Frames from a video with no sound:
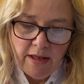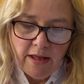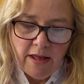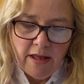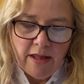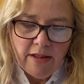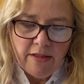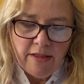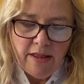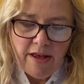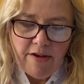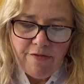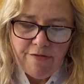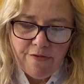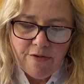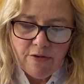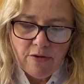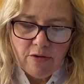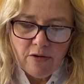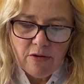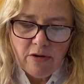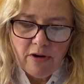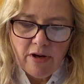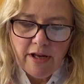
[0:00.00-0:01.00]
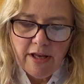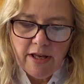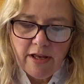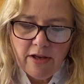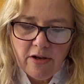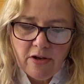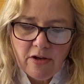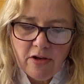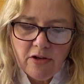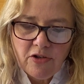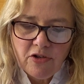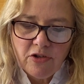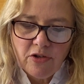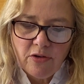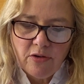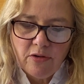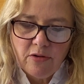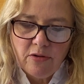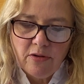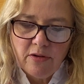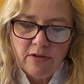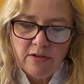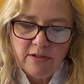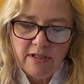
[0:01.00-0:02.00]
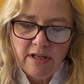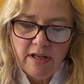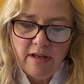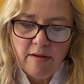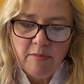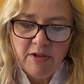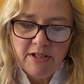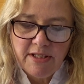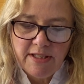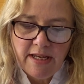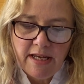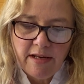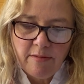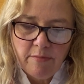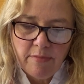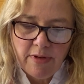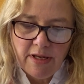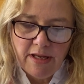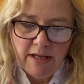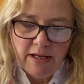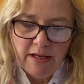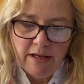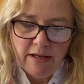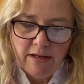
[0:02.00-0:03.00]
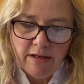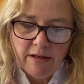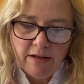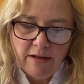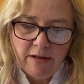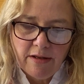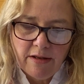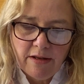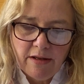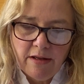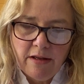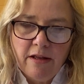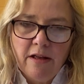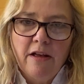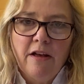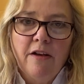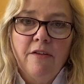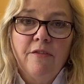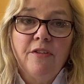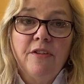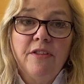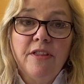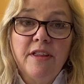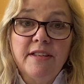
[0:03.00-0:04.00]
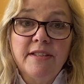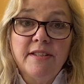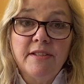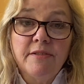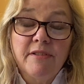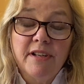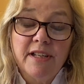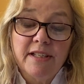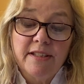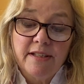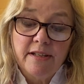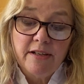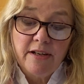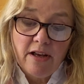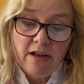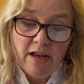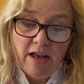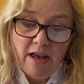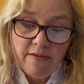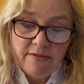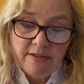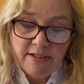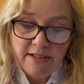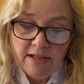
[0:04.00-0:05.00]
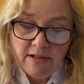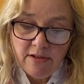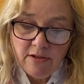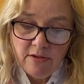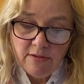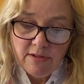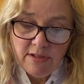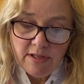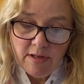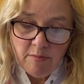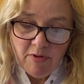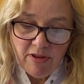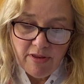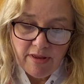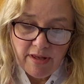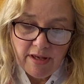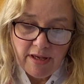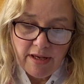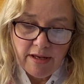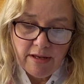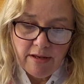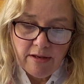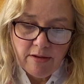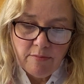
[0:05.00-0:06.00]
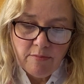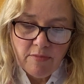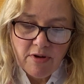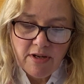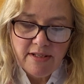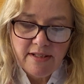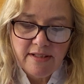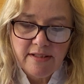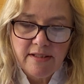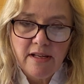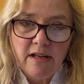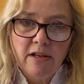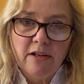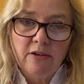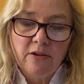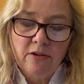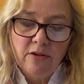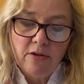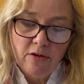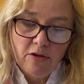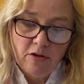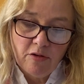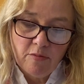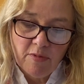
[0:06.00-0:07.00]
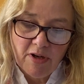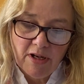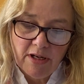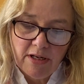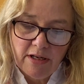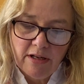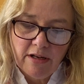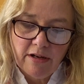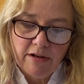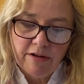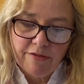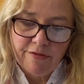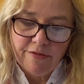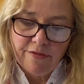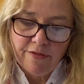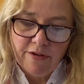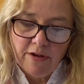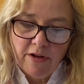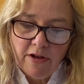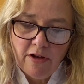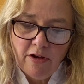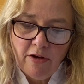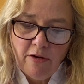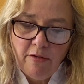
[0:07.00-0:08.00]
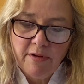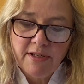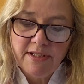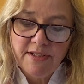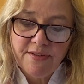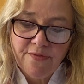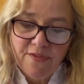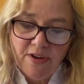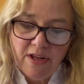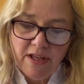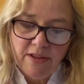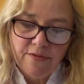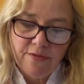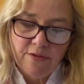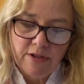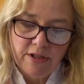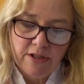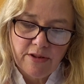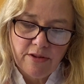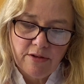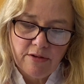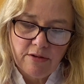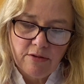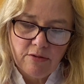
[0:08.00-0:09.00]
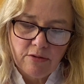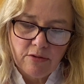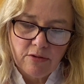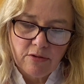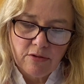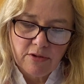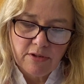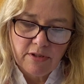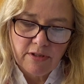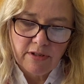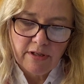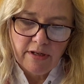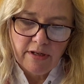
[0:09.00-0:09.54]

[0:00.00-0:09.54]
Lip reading: Therefore, I urge you to imitate me. For this reason, I have sent you Timothy, my son, whom I love, who is faithful in the Lord.